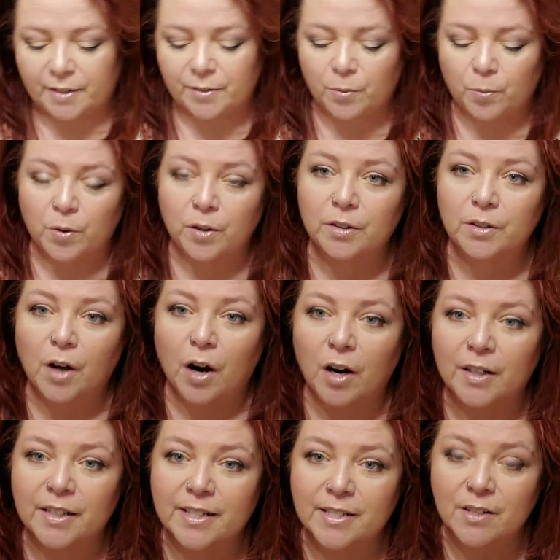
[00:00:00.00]
the world
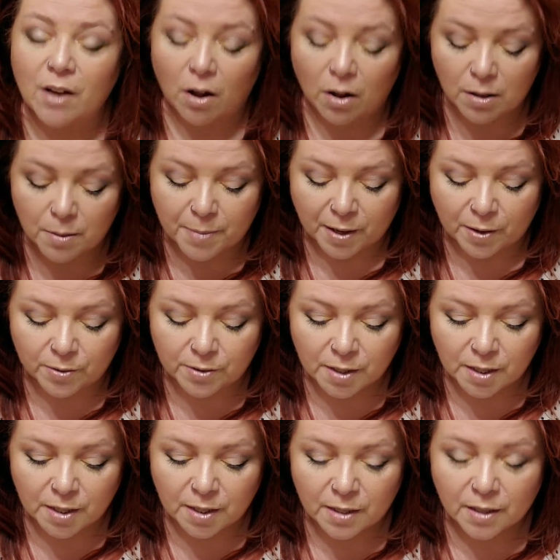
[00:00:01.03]
card is all about
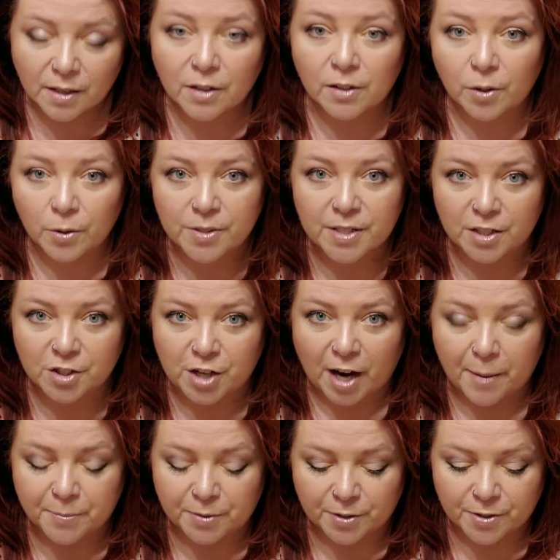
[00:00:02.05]
closing
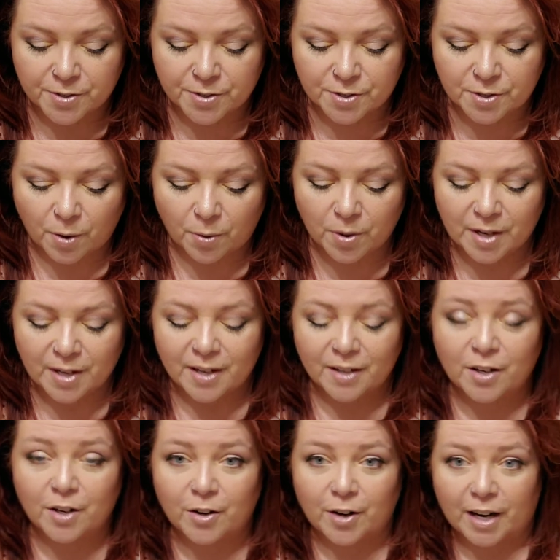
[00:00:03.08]
chapters. So
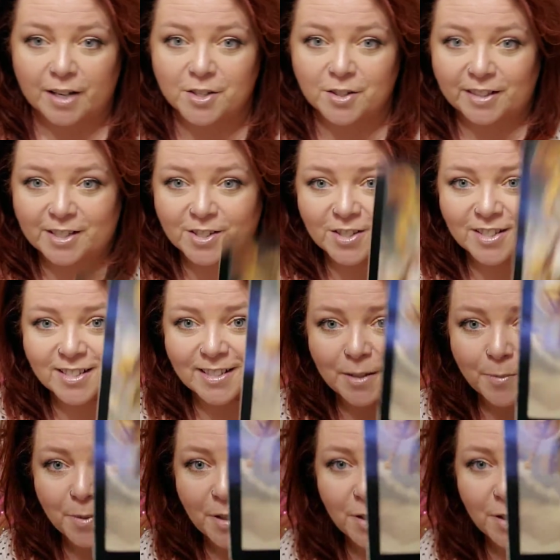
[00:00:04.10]
congratulations, Libra,